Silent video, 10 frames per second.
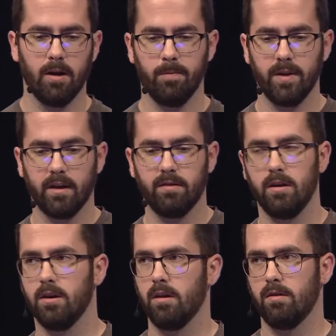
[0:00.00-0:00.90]
they actually
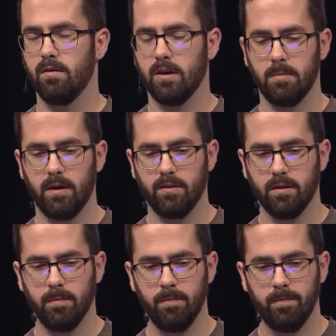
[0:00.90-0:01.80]
got to Ticketmaster.
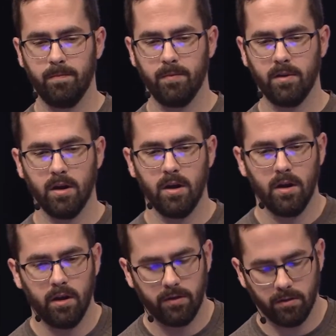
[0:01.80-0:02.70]

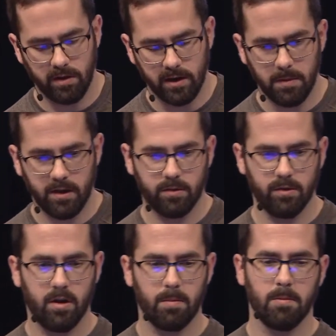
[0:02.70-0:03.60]
So Ticketmaster was
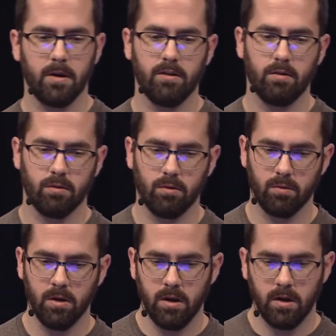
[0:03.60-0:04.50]
compromised
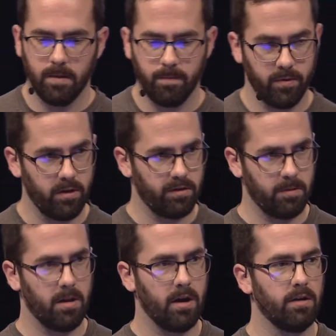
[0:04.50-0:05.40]
through their
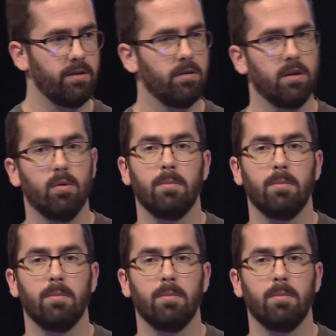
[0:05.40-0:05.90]
suppliers, so their web